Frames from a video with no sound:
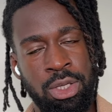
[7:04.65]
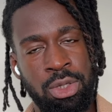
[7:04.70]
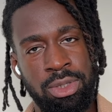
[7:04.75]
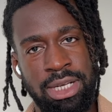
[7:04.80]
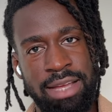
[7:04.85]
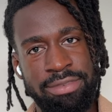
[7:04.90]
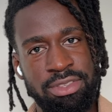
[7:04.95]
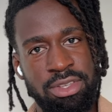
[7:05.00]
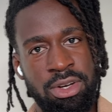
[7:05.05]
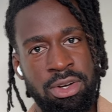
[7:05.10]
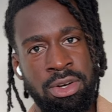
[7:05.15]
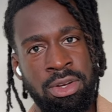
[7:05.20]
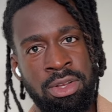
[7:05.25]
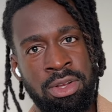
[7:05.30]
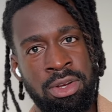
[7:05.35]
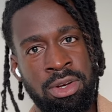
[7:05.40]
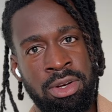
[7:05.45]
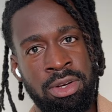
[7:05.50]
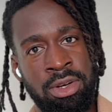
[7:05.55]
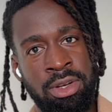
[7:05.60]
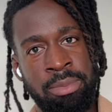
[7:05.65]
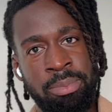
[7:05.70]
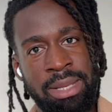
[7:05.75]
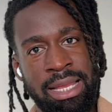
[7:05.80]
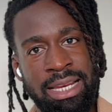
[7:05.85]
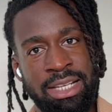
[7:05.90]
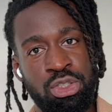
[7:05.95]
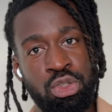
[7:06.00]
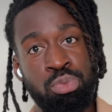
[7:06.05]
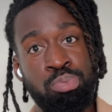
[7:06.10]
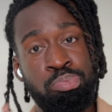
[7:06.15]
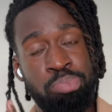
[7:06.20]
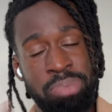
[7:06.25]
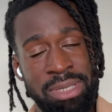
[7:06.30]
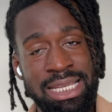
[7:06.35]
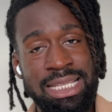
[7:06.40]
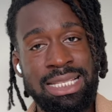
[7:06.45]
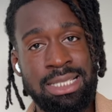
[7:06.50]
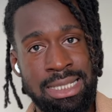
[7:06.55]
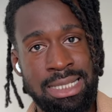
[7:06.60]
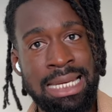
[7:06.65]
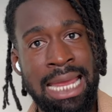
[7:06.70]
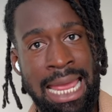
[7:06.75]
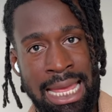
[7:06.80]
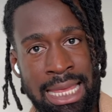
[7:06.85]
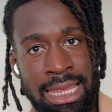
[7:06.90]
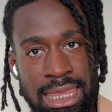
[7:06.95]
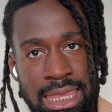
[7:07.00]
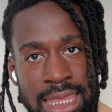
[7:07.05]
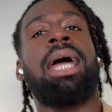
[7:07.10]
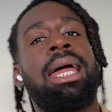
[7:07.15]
You left on, on another planet, you beat to death.